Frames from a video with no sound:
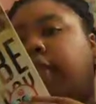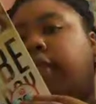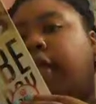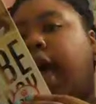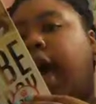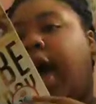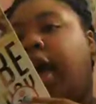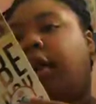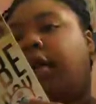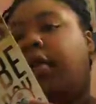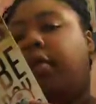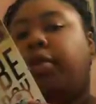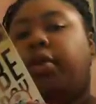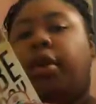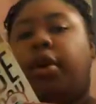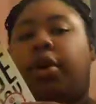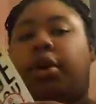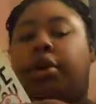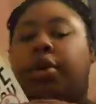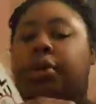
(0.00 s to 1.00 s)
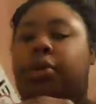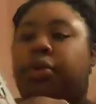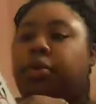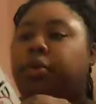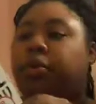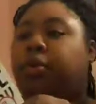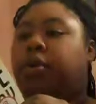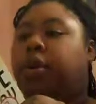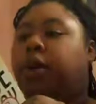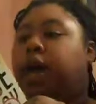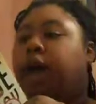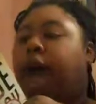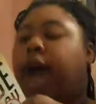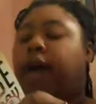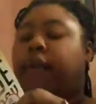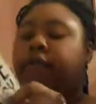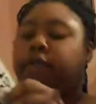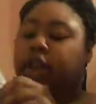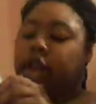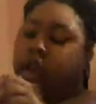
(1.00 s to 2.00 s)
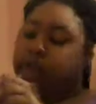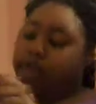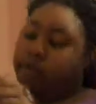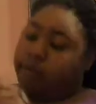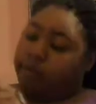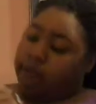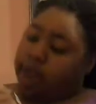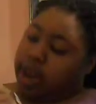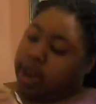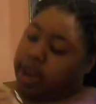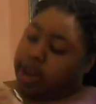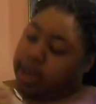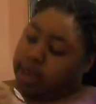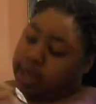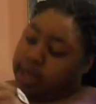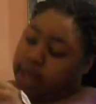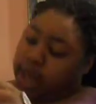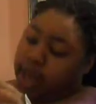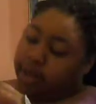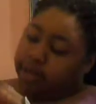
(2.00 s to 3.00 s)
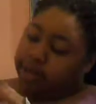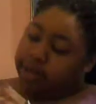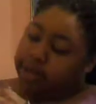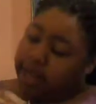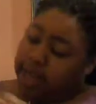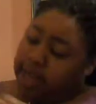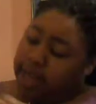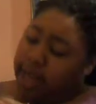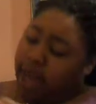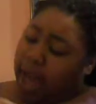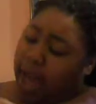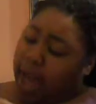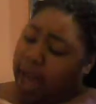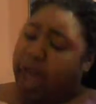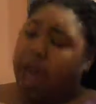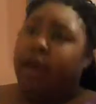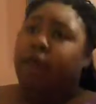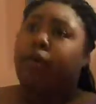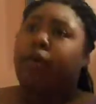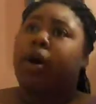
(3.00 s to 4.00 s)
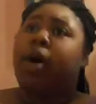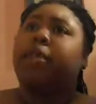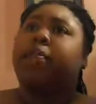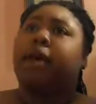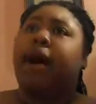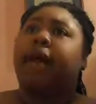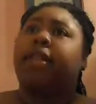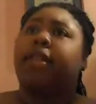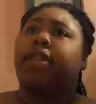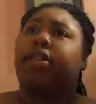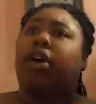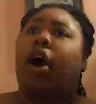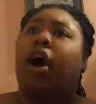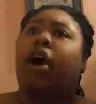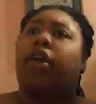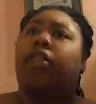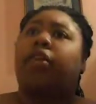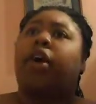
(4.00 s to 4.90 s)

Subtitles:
I don't know. I've never read anything. I think I have one by this author.